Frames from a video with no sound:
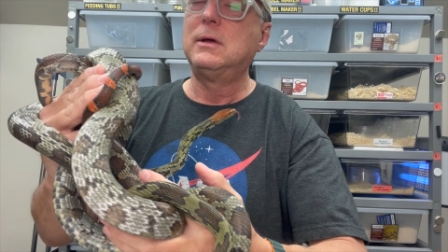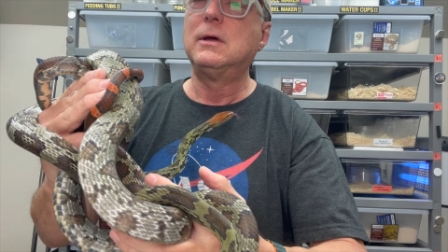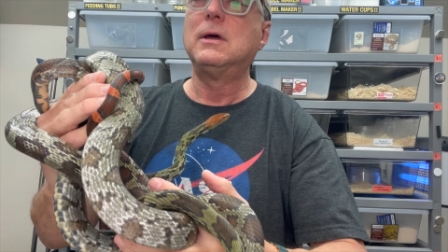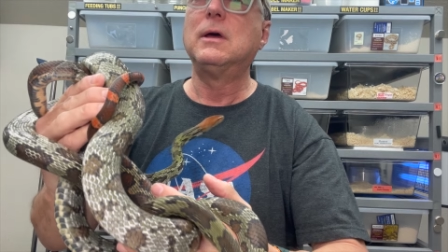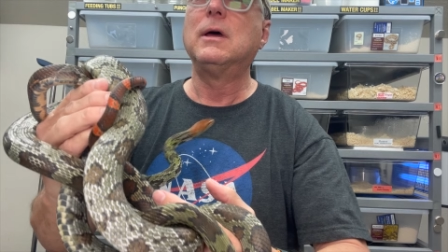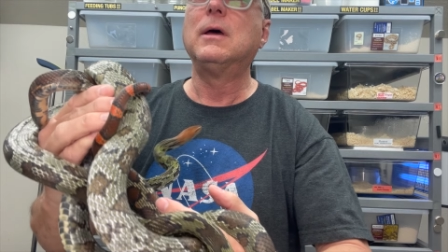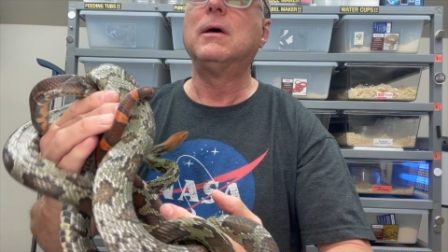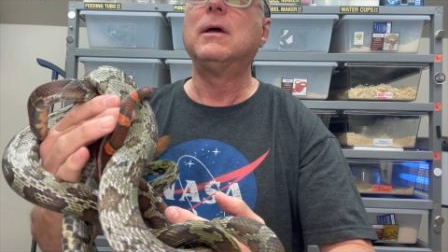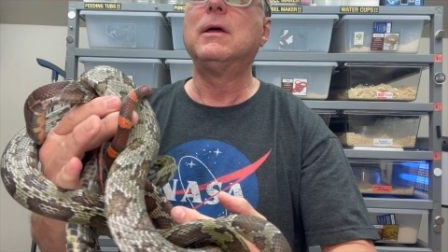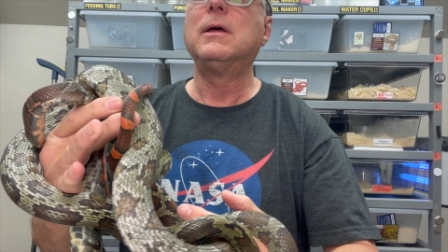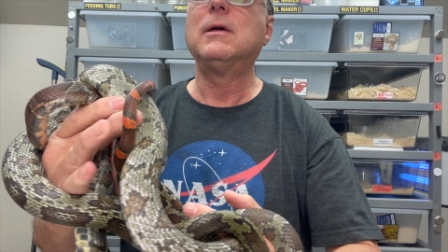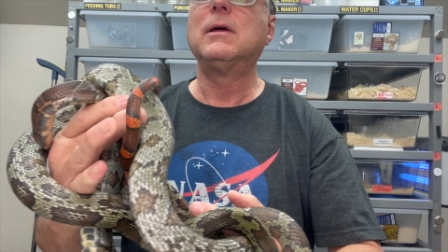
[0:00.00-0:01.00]
Uh,
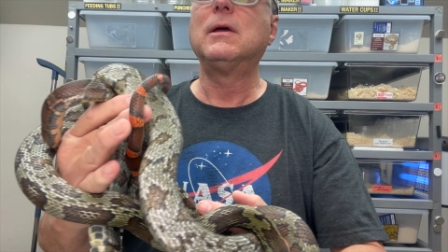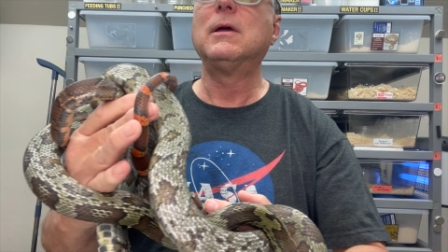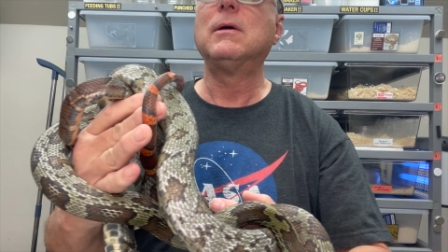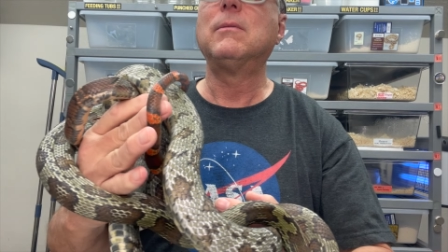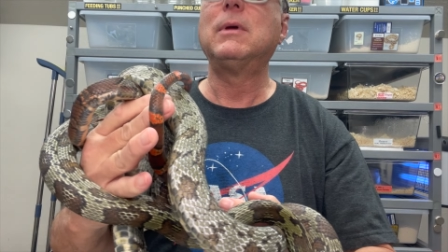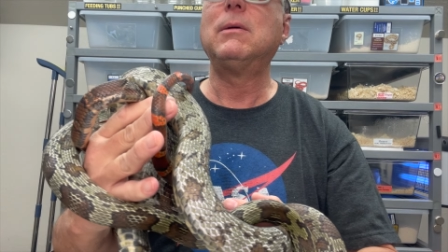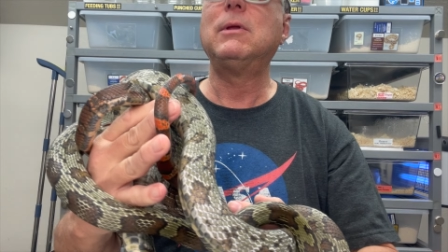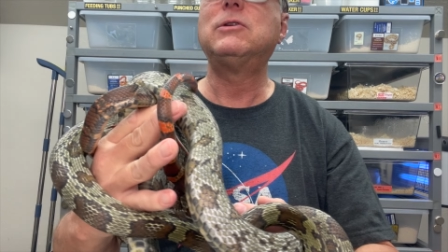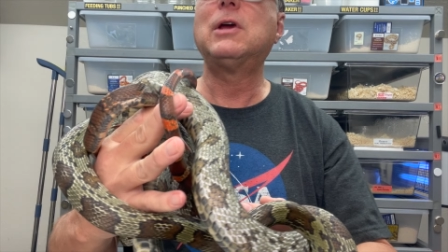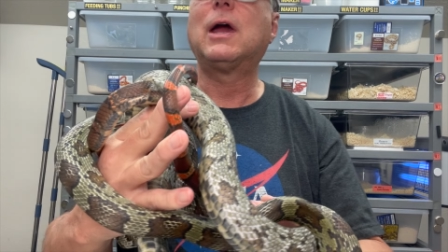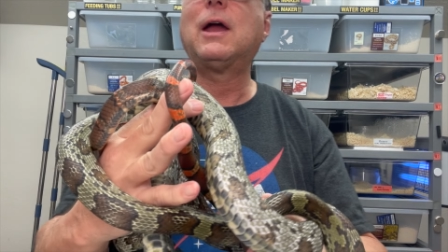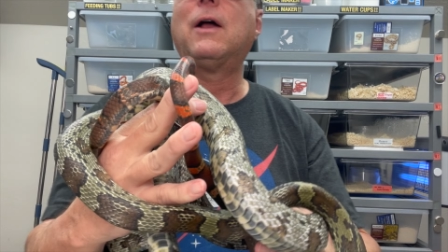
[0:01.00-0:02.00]
Maybe
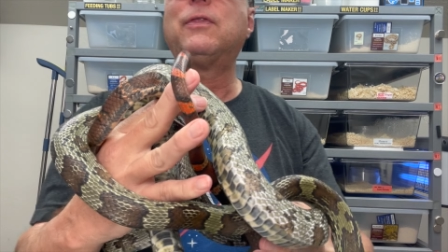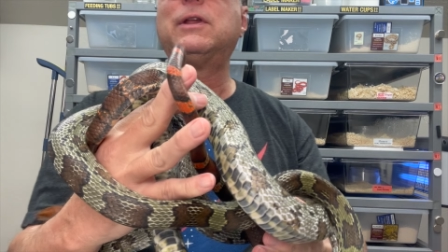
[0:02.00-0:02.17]
check out the